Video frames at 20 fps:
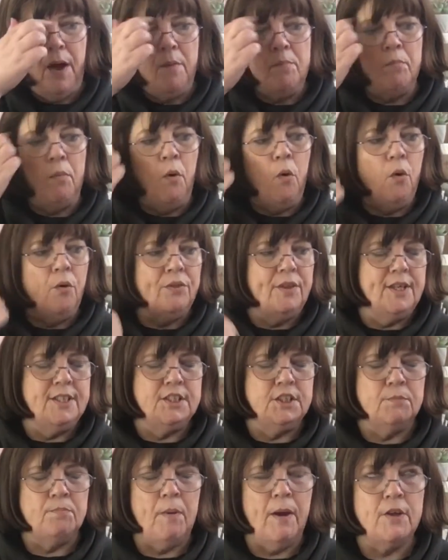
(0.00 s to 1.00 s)
I bought this
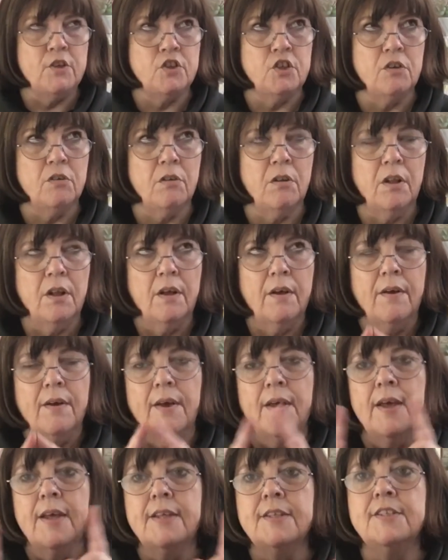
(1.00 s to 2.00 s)
special
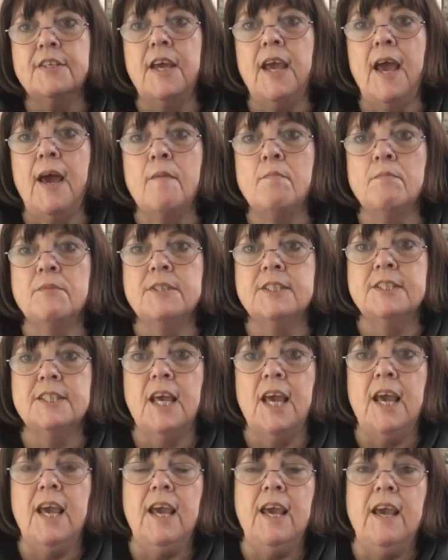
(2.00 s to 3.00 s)

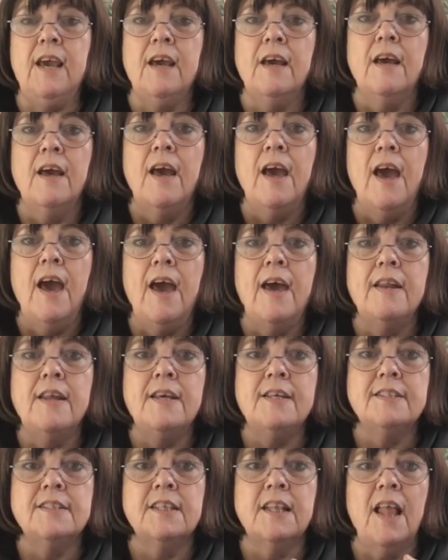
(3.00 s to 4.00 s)
DMC, and
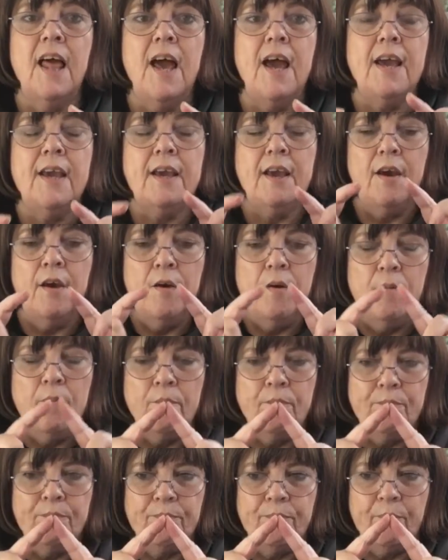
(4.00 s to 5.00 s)
it's like a,
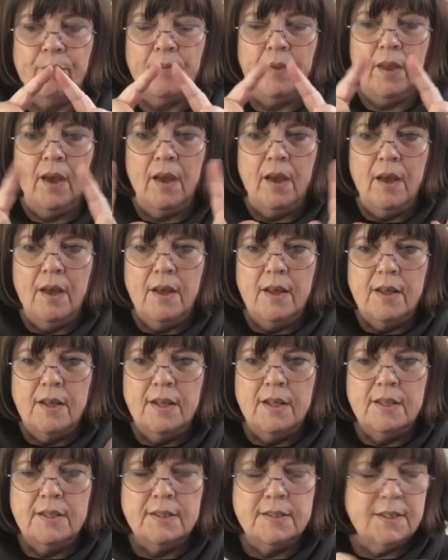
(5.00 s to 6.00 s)

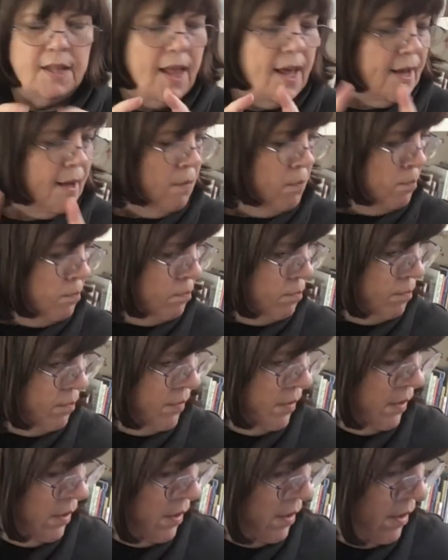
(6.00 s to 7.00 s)

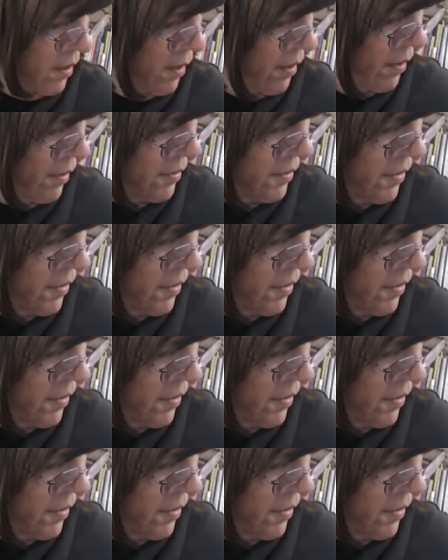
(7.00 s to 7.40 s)
oh, I